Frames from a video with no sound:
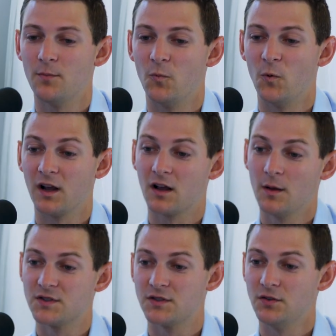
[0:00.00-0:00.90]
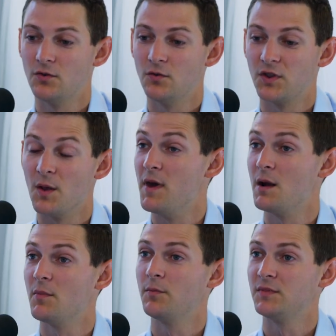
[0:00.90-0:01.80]
when it comes to the
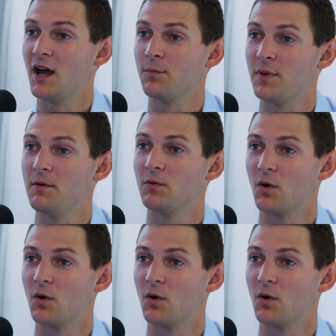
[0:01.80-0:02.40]
minimum down payment